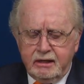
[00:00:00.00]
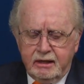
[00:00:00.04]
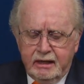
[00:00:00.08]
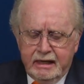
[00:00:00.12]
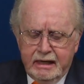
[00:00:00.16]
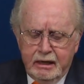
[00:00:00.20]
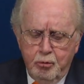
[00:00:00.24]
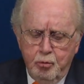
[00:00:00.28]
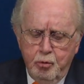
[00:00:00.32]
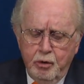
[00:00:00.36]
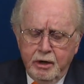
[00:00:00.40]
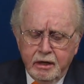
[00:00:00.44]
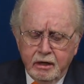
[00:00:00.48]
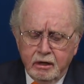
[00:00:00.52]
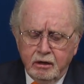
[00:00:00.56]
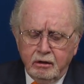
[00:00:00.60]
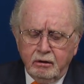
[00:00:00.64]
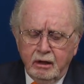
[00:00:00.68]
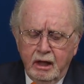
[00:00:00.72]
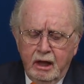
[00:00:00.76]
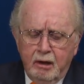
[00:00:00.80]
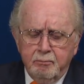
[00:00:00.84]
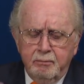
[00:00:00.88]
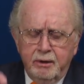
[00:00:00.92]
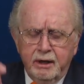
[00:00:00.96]
And he
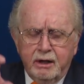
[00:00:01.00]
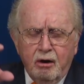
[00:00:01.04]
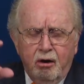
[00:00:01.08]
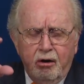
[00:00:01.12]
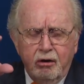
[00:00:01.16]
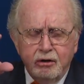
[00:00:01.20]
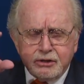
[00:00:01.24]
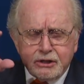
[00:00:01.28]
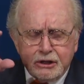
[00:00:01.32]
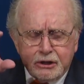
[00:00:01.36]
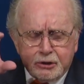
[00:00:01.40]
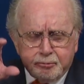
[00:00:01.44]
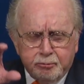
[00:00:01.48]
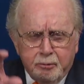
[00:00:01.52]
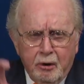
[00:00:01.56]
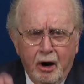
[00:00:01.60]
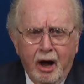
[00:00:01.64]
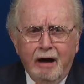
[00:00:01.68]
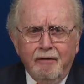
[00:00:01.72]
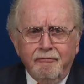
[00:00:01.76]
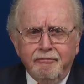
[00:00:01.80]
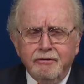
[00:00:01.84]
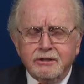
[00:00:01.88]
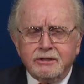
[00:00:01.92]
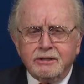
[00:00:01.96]
will, because it's
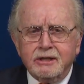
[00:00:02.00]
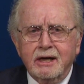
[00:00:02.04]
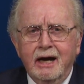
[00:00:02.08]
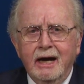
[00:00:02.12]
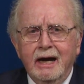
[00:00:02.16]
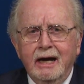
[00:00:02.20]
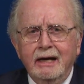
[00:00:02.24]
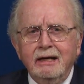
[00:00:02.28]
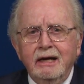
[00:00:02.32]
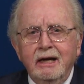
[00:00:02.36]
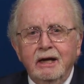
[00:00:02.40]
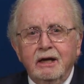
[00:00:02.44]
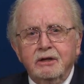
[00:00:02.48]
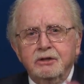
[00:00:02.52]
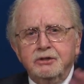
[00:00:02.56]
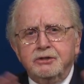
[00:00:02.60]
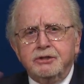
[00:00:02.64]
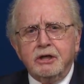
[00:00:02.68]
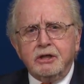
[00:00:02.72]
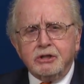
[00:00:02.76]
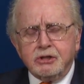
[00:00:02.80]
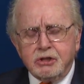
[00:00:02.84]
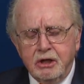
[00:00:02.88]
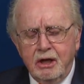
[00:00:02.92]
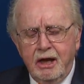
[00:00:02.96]
prophesied,
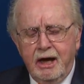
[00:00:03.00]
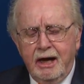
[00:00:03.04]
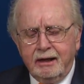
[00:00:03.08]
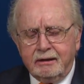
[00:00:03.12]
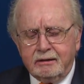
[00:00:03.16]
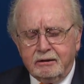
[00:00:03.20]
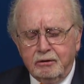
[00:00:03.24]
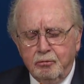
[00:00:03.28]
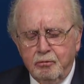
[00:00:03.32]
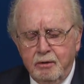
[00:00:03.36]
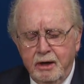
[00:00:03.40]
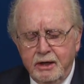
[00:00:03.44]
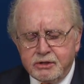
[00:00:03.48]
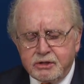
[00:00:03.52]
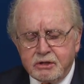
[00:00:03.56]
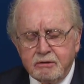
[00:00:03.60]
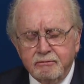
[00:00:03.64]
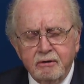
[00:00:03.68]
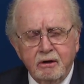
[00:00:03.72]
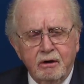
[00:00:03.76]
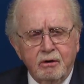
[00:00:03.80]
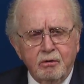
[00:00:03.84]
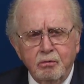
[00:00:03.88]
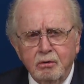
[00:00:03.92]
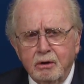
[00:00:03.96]
just like the rest of
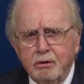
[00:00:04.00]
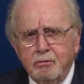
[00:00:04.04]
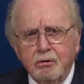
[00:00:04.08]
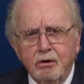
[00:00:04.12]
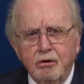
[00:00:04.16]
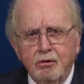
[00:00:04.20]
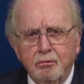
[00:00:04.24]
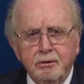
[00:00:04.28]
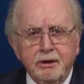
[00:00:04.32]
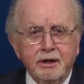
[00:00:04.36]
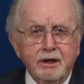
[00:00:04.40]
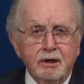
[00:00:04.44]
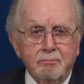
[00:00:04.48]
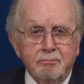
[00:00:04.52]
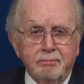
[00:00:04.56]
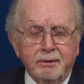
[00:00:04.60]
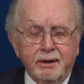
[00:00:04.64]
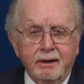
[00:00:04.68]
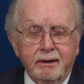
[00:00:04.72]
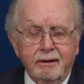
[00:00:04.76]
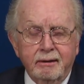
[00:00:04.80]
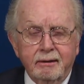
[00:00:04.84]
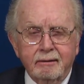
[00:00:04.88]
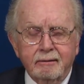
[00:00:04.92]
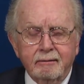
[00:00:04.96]
the Holy Roman
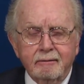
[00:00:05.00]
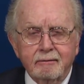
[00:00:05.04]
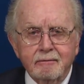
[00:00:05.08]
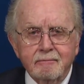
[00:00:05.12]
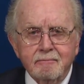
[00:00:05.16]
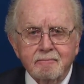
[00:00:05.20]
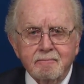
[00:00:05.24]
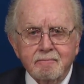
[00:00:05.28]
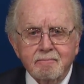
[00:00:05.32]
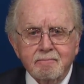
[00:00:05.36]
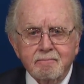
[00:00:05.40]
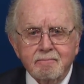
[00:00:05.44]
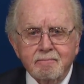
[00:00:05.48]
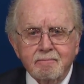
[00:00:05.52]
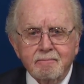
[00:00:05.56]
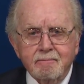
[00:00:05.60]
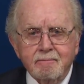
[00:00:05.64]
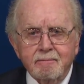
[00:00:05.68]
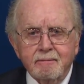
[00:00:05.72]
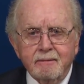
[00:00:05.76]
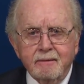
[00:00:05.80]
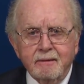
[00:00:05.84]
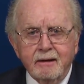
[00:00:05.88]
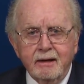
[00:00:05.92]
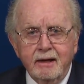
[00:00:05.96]
Empire.
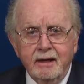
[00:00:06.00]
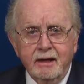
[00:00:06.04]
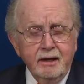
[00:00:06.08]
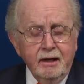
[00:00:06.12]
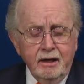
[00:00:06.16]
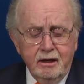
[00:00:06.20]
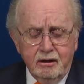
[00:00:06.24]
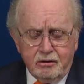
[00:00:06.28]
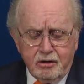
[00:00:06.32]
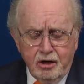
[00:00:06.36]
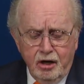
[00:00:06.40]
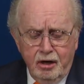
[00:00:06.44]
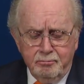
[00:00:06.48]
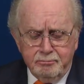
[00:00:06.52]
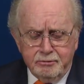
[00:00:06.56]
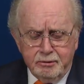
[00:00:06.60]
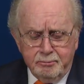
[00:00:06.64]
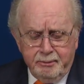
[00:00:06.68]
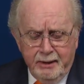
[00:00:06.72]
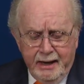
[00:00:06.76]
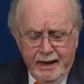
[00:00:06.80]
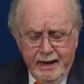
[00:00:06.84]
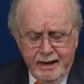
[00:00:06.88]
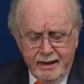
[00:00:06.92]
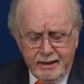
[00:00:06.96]
And it'll come to
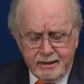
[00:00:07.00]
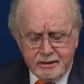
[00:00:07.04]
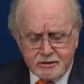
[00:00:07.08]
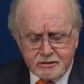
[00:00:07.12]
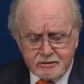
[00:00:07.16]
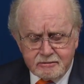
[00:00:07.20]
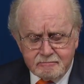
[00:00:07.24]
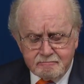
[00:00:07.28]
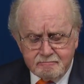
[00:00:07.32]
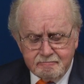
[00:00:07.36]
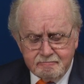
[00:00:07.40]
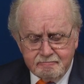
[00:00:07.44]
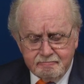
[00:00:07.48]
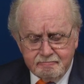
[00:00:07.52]
pass.